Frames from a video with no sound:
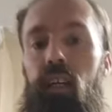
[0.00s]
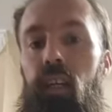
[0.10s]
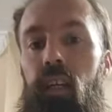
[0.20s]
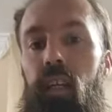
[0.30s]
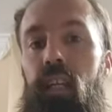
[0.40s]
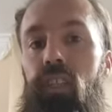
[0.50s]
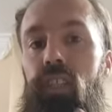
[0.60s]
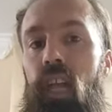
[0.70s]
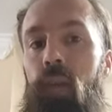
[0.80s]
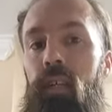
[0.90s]
He just
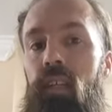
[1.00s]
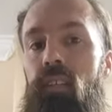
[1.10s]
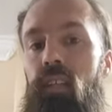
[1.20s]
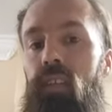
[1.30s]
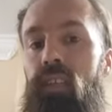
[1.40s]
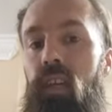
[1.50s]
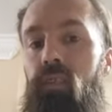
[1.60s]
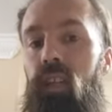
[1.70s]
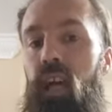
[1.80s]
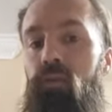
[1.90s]
came in and he said there's seven
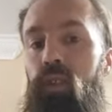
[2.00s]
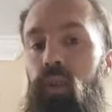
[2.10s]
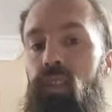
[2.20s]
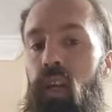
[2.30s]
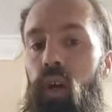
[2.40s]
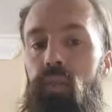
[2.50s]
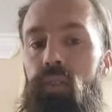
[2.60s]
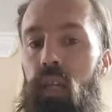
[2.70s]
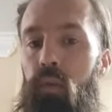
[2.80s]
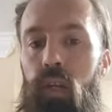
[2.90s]
live viewers. They always
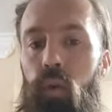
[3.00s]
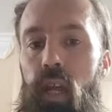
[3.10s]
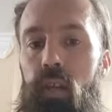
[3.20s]
they went away.